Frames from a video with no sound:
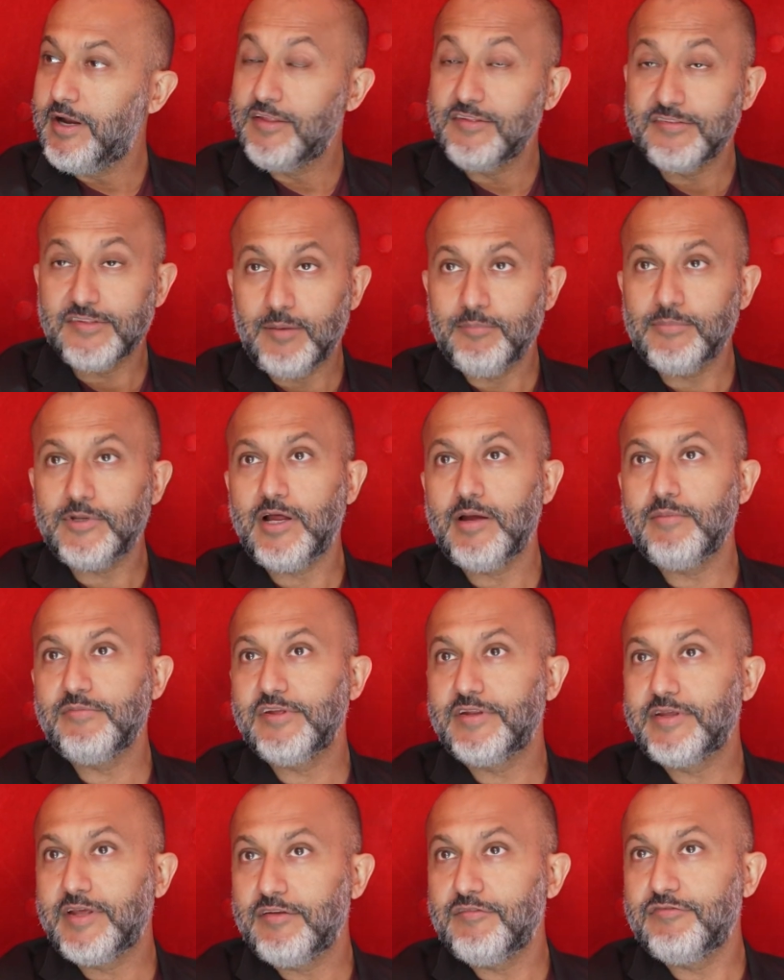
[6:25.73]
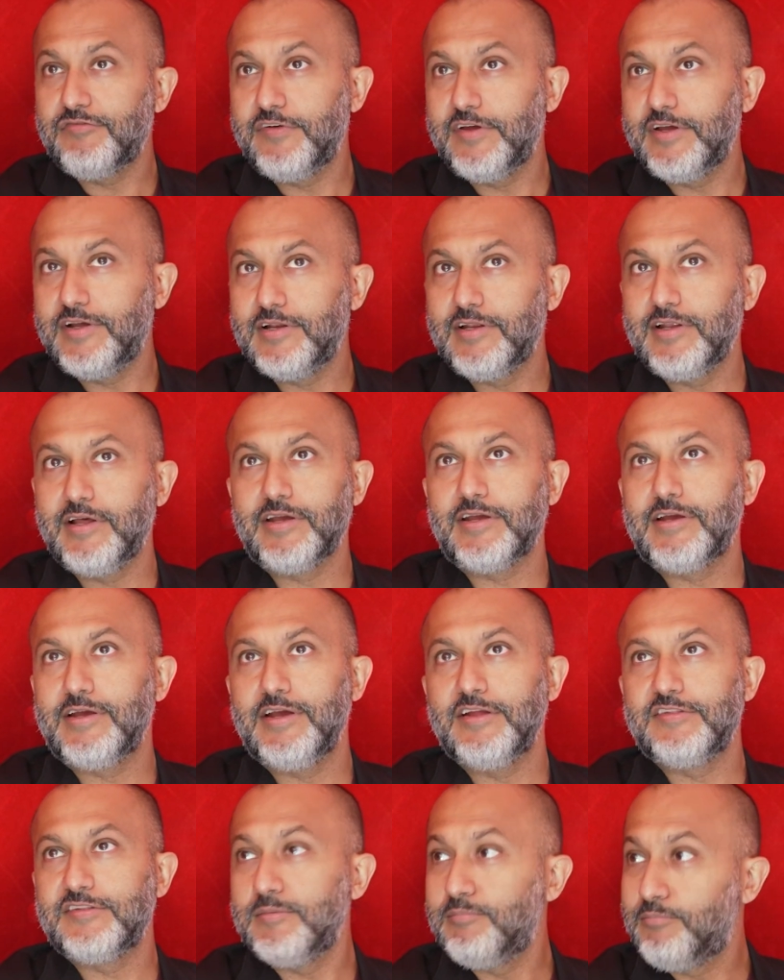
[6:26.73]
and sometimes it can feel like
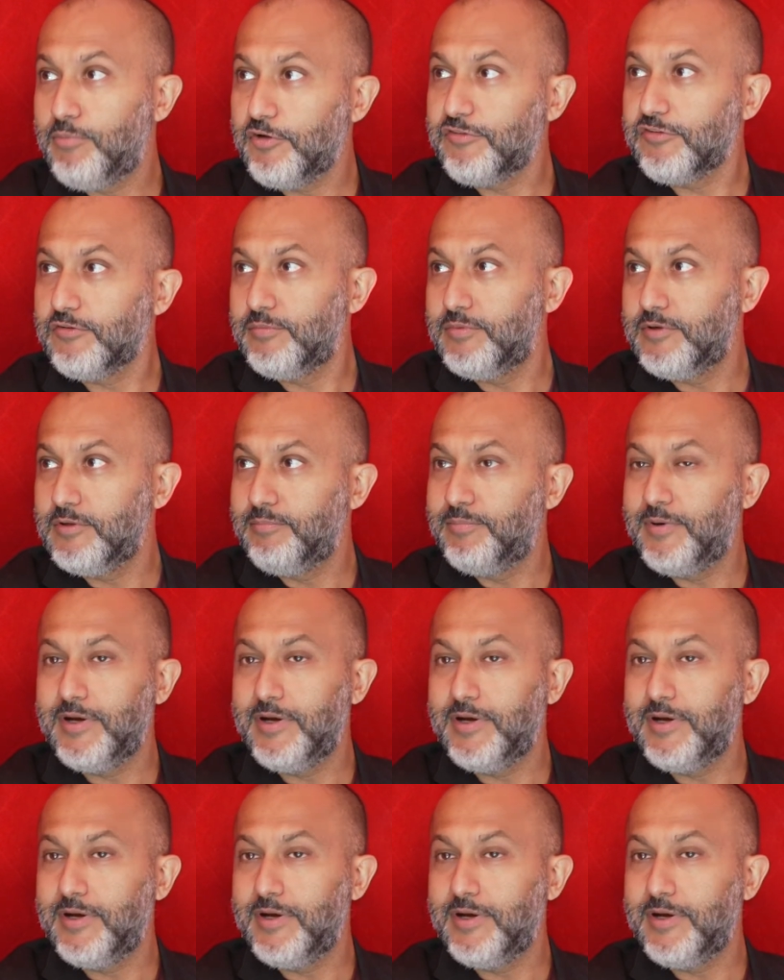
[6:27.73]
it's impossible.